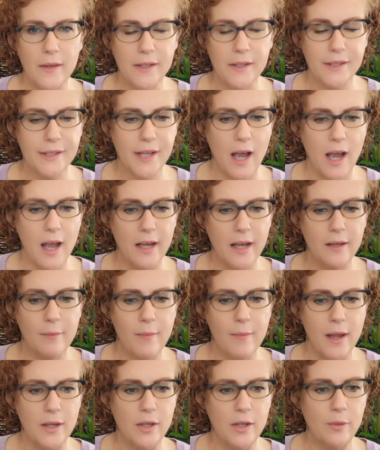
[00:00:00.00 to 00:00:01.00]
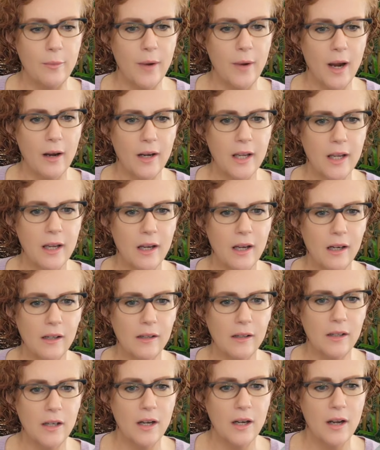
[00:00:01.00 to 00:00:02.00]
on this side menu bar
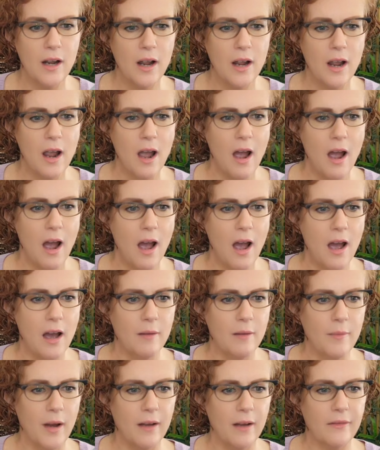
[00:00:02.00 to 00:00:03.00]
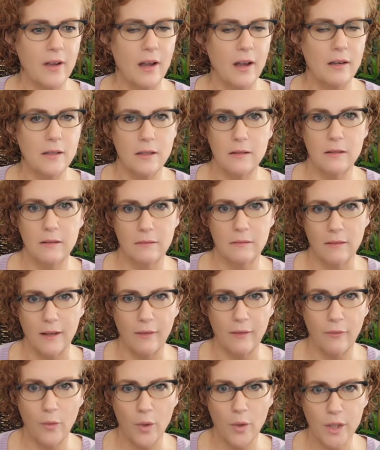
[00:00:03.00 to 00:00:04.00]
here. I've got
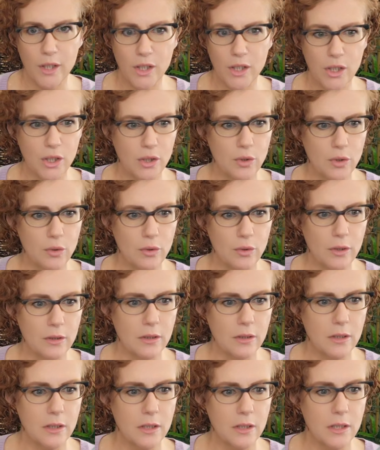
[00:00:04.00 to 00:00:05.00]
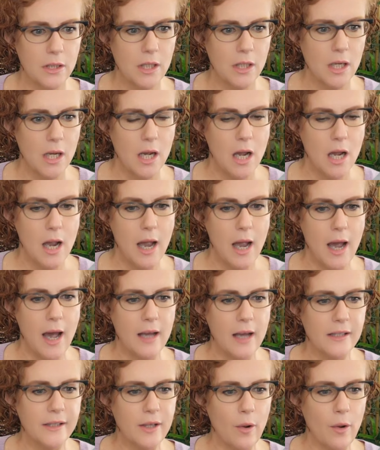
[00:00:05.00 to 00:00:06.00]
42.
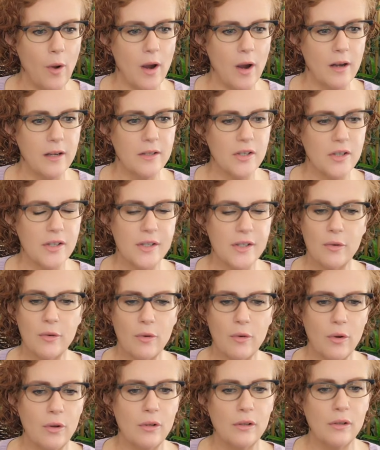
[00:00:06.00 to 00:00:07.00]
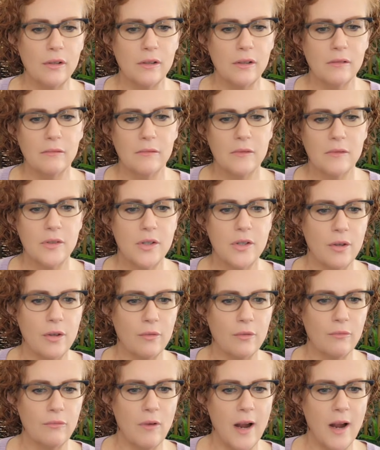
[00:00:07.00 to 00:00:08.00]
So I'm going to just scroll to
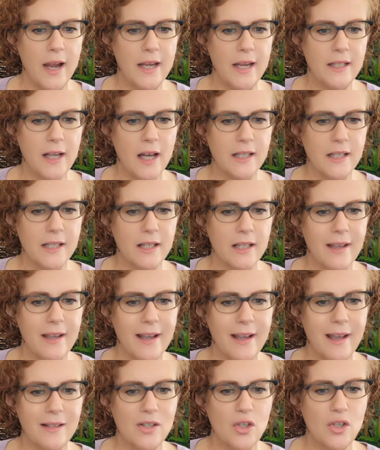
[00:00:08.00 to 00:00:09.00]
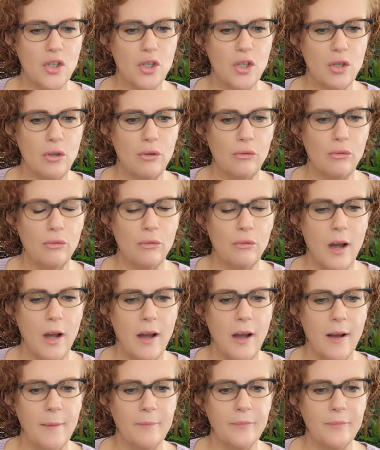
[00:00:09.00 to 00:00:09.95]
the right until I get to